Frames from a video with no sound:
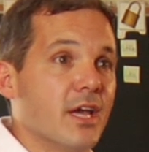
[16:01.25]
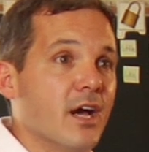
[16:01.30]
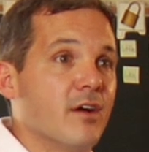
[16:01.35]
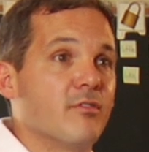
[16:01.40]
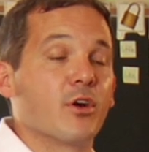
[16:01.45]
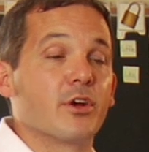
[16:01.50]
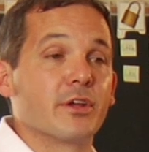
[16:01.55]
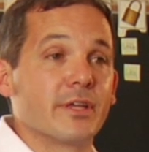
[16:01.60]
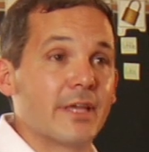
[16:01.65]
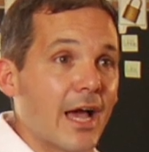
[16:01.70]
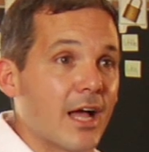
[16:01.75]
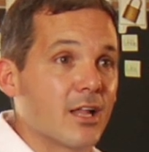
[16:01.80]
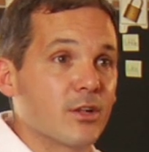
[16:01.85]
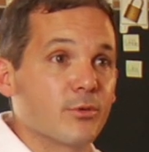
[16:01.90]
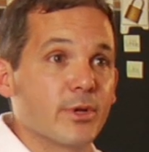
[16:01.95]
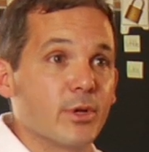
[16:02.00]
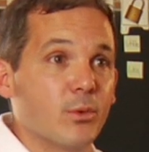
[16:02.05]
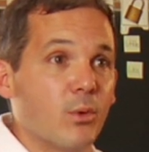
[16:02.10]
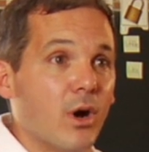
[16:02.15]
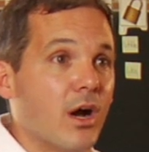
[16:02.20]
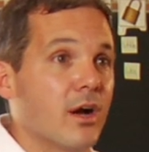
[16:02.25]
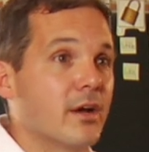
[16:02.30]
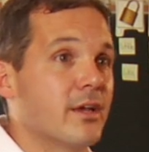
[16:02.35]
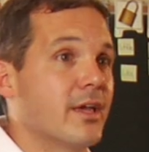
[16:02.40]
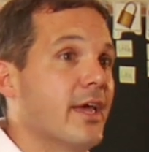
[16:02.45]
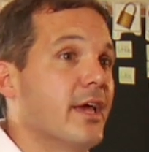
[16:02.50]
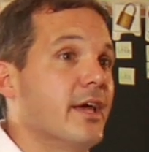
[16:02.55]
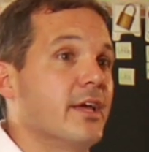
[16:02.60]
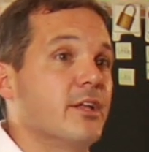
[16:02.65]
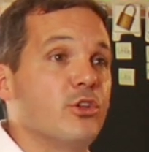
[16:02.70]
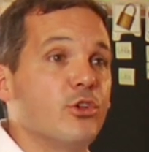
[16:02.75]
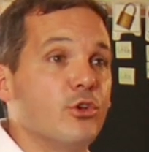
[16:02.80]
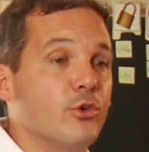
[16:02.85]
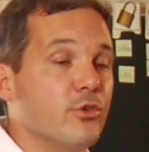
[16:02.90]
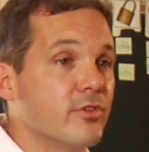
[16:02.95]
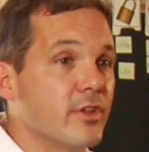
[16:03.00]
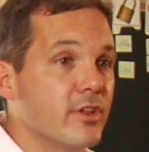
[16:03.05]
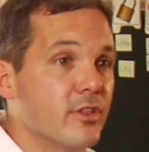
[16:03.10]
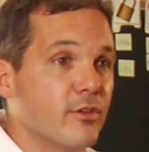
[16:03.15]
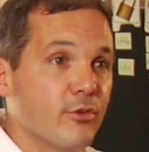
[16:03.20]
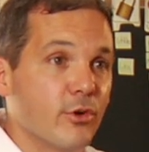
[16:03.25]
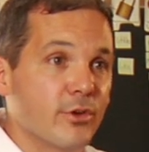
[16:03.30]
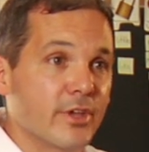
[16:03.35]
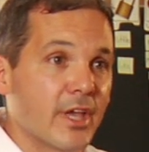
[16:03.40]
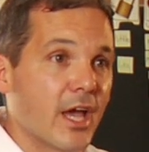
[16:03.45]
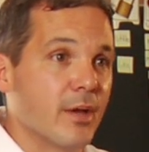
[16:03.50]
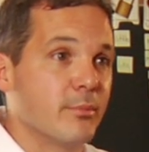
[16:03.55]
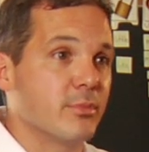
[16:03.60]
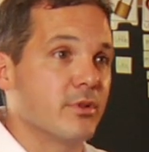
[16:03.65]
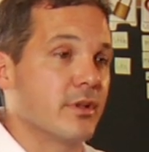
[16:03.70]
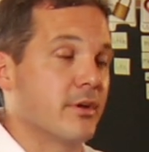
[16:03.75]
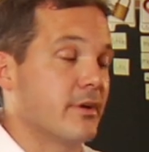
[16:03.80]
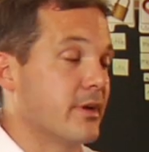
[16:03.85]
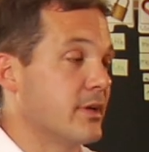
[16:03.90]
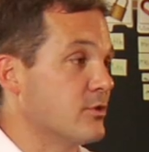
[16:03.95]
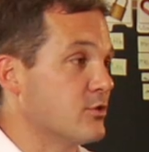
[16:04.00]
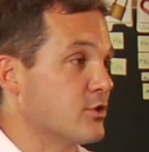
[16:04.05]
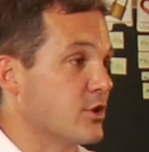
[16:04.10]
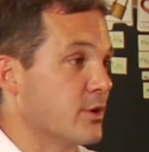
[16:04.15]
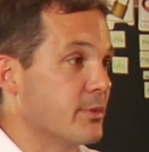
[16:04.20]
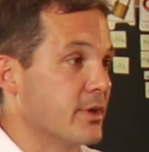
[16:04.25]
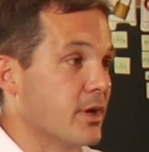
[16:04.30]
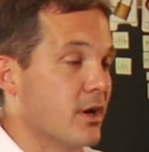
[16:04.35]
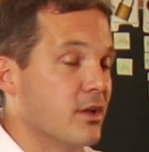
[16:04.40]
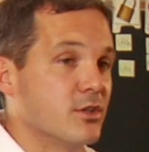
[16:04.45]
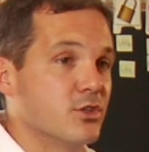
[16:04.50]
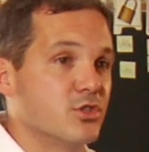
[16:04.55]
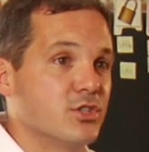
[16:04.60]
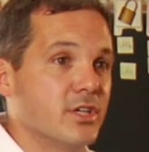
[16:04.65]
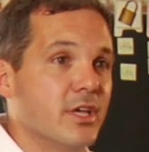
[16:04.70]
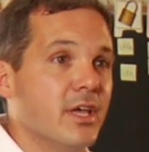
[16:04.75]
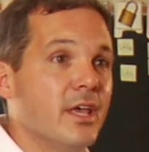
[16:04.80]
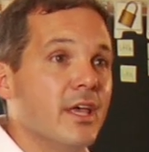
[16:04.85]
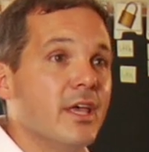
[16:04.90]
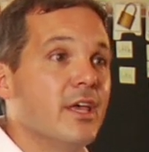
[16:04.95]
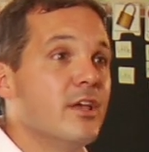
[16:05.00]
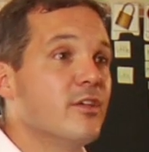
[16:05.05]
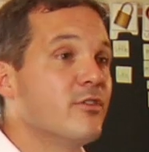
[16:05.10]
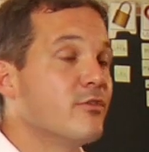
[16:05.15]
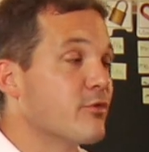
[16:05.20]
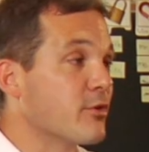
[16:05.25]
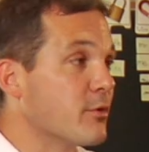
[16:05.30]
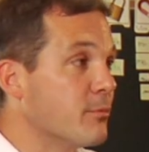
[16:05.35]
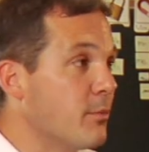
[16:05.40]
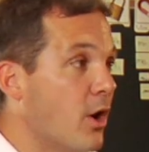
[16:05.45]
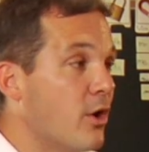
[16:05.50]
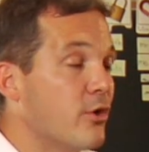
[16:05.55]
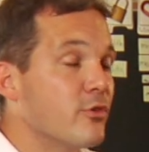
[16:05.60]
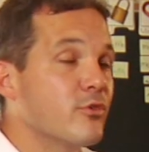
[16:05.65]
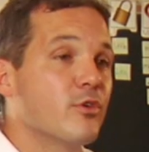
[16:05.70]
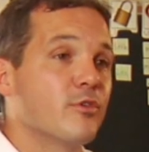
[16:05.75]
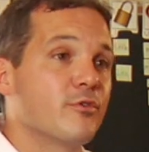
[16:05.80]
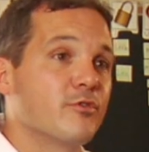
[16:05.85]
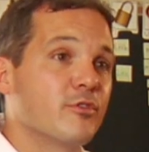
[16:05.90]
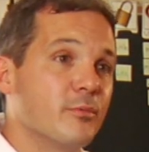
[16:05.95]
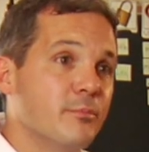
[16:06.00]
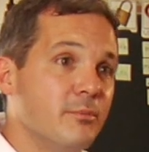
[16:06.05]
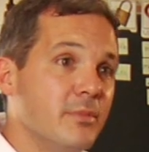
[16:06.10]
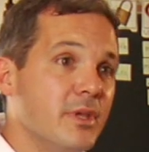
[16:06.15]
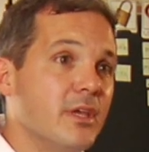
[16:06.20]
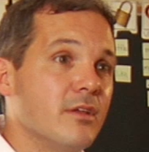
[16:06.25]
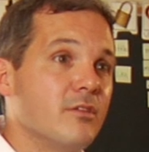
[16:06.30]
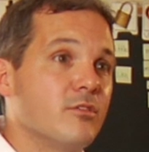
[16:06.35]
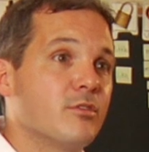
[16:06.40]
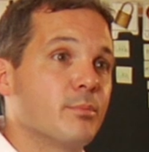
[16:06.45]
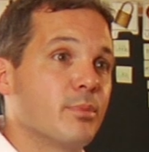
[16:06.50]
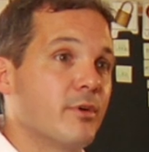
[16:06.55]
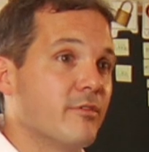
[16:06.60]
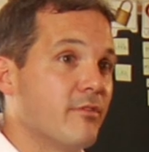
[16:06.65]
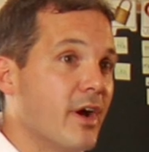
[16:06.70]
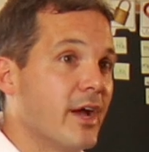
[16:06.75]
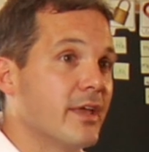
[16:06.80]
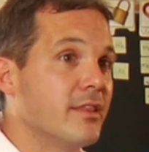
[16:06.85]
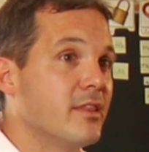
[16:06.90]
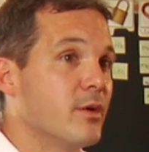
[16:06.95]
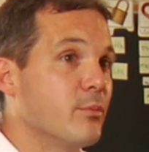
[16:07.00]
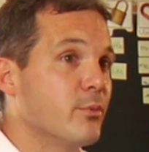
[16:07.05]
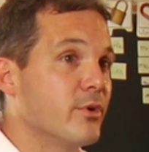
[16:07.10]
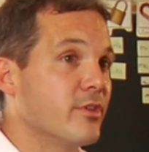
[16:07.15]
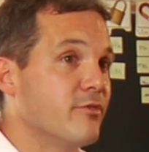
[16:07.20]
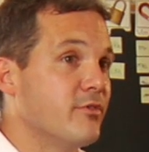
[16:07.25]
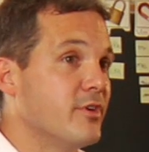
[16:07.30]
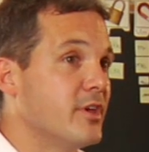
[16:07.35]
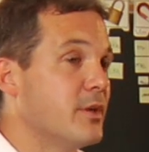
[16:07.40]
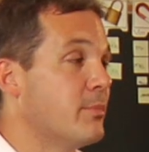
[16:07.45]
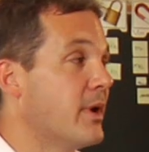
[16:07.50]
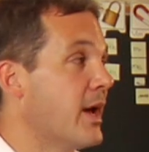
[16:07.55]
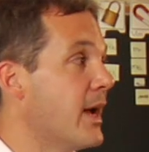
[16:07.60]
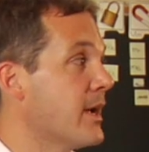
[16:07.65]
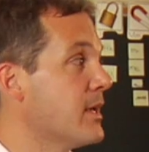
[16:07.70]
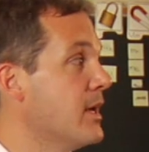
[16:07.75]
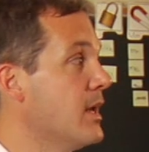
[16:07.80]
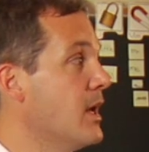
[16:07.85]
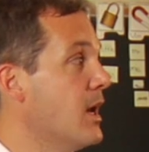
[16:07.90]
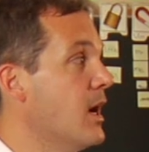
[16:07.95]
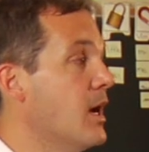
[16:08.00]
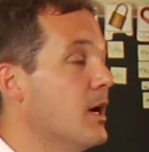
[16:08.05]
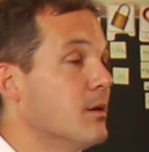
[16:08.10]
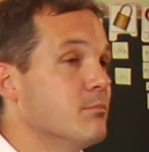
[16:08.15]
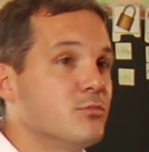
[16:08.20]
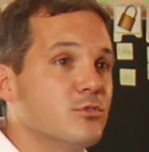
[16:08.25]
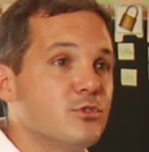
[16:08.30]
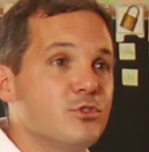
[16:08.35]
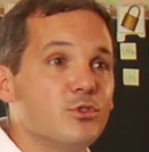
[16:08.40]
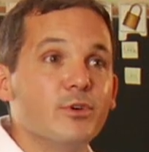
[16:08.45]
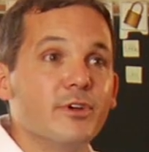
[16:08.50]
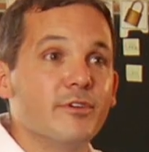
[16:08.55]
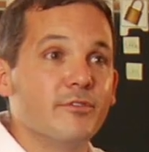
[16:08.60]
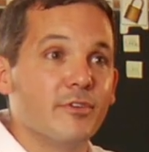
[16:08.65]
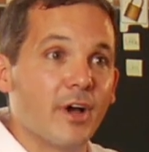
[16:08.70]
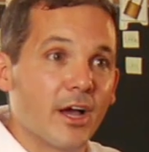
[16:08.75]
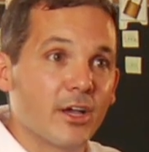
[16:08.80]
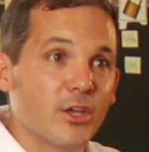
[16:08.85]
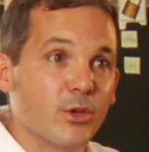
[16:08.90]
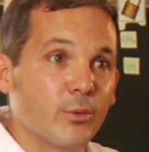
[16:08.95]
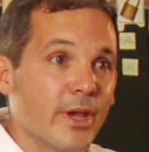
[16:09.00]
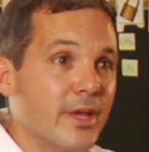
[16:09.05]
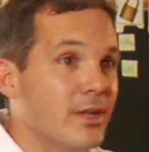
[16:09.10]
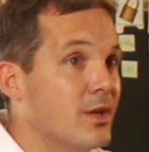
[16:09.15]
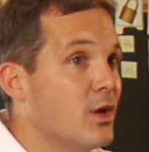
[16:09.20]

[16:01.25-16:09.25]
of our gallery walk and using the vocabulary and terminology is for, also for me to provide them with feedback um, to evaluate